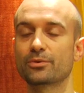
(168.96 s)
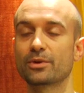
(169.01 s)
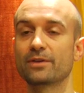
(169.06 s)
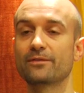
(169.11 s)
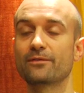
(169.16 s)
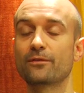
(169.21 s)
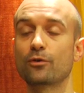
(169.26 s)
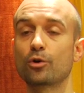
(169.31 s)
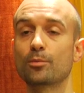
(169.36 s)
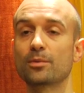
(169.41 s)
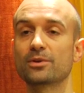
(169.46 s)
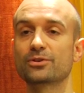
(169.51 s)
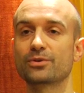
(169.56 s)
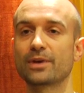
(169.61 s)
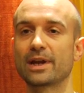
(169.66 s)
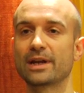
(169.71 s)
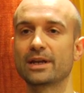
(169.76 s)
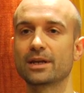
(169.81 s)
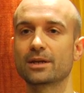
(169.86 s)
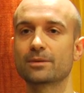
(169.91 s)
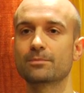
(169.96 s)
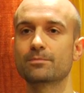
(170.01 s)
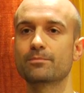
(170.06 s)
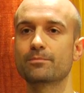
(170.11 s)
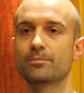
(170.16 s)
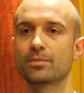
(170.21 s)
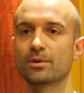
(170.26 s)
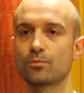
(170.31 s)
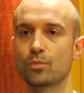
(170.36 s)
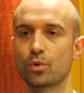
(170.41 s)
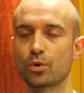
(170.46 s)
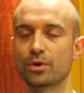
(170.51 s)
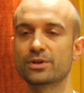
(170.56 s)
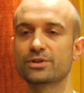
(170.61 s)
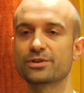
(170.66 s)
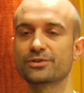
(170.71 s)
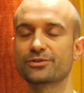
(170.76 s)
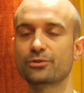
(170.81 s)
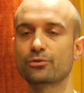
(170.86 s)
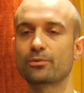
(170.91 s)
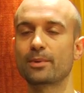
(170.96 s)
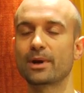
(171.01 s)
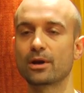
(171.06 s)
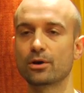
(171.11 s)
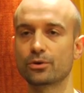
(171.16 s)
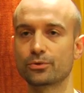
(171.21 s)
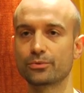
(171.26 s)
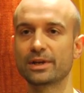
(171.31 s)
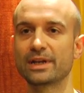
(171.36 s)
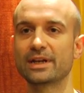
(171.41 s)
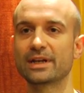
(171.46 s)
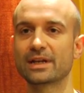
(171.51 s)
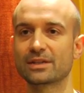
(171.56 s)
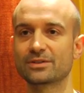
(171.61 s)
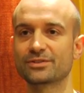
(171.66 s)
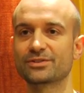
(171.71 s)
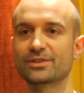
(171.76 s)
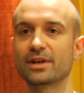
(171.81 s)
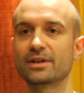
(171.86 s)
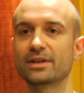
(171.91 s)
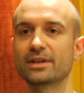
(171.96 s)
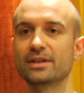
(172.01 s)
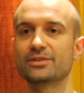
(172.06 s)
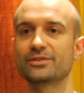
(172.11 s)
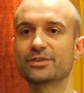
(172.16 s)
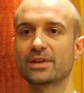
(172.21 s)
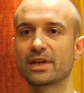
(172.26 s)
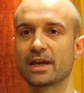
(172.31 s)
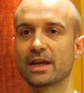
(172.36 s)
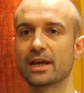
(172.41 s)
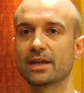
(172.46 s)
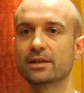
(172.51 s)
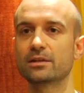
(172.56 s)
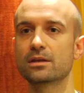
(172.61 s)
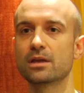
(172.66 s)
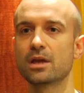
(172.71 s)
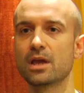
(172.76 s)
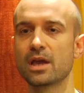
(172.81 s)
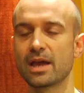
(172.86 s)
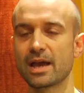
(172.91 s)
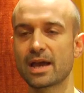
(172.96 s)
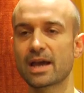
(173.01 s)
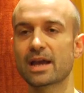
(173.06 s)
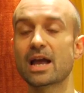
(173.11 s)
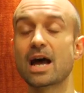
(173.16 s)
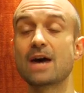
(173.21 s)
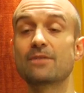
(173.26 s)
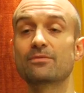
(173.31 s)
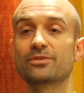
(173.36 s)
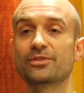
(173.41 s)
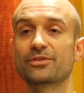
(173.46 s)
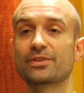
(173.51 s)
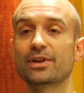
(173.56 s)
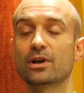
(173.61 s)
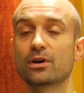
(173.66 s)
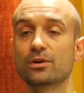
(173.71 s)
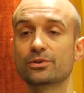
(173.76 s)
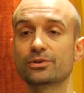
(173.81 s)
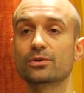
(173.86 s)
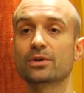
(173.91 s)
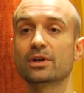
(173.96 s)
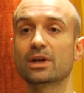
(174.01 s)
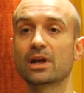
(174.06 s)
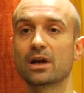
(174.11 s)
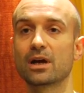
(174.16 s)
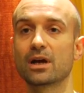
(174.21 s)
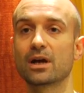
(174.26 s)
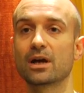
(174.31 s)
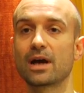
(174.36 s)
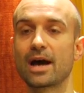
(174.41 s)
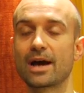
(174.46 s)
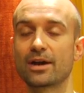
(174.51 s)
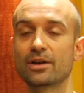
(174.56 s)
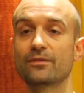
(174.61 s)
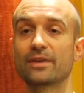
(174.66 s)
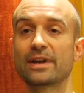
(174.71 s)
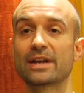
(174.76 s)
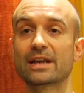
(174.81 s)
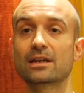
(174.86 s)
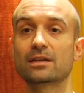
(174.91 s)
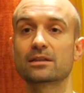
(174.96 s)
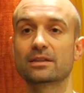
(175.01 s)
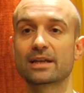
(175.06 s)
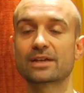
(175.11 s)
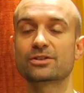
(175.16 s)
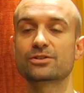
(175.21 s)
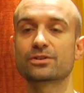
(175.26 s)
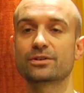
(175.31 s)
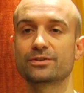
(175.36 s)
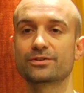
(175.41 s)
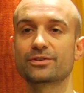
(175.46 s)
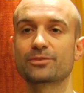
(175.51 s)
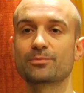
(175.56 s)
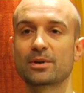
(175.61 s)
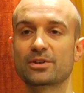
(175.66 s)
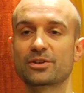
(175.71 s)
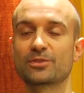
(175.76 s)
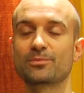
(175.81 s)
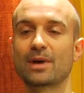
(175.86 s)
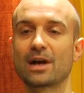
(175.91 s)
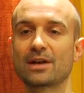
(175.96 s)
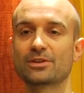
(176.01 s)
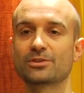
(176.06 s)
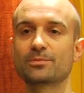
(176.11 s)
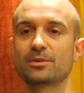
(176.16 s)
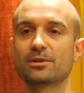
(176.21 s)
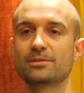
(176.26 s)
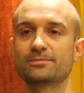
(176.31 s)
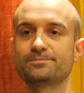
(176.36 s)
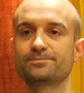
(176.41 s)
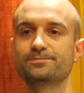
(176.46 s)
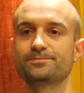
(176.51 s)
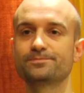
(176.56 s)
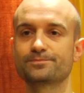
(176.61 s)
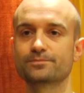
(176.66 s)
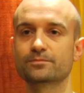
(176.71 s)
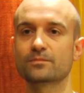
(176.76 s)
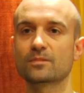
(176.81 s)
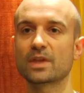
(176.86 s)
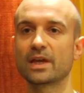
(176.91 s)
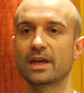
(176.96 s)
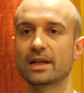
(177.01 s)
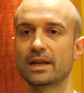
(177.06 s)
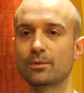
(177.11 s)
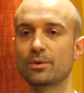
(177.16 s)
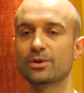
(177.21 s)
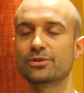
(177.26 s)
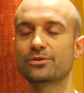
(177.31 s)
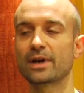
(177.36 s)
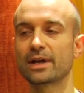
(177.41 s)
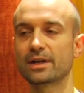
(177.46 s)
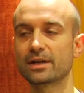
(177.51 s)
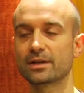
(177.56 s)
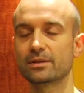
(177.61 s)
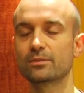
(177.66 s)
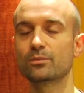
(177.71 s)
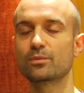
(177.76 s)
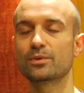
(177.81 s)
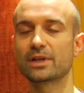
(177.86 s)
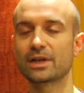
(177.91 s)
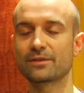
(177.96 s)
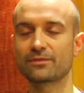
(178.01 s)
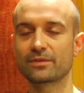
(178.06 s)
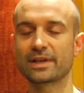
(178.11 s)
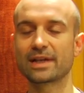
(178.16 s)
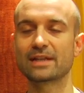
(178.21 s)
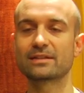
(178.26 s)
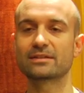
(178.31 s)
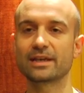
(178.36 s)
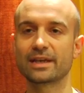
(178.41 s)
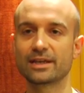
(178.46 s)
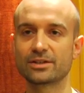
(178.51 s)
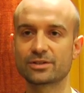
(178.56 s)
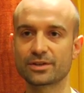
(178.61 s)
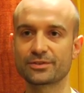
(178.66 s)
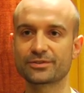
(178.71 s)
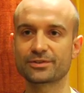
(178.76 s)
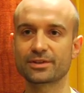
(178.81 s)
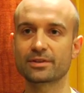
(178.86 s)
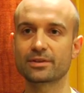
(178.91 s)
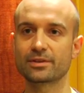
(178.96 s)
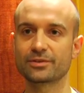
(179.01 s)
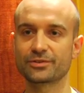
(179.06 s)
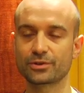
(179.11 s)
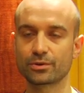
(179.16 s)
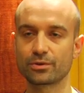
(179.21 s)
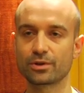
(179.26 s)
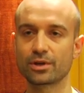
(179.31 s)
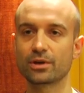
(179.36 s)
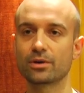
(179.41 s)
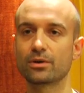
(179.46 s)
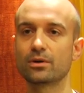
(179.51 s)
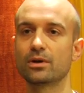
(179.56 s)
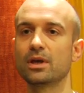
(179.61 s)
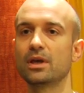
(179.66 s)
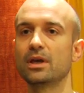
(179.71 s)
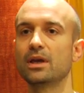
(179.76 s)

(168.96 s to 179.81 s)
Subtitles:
through any formal training, but more just through my own reading and studies. And at conferences, I'll go to Ayurvedic lectures as much as possible. And we definitely at Ta-Juhs at the studio,